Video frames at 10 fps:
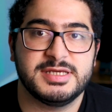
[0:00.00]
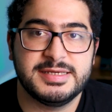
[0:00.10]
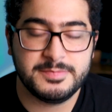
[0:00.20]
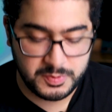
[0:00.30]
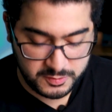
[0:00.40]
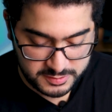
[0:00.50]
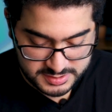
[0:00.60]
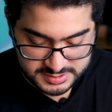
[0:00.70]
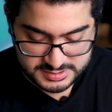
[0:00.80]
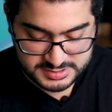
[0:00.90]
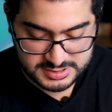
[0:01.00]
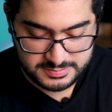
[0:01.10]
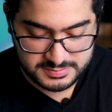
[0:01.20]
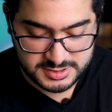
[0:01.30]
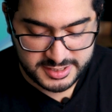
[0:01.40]
import
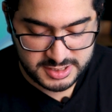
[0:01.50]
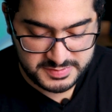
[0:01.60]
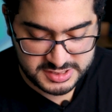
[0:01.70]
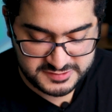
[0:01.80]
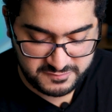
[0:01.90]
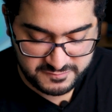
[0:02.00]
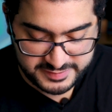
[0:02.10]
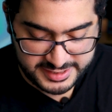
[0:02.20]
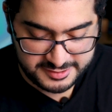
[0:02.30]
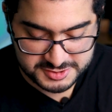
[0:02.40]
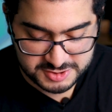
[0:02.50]
some documents from files,